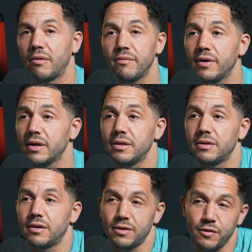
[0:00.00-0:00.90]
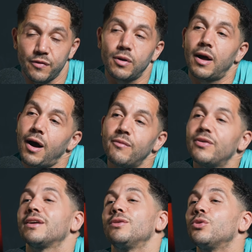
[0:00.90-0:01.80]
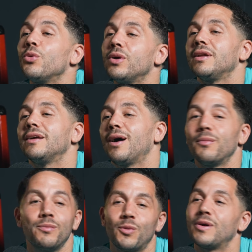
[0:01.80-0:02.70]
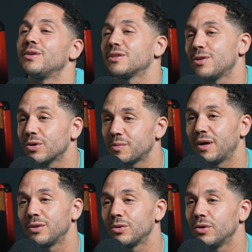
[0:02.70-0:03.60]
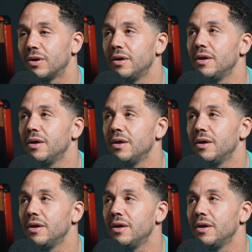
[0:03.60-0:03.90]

I'm fucking, you feel like I'm fucking doing it. I'm the one that's locked behind the door.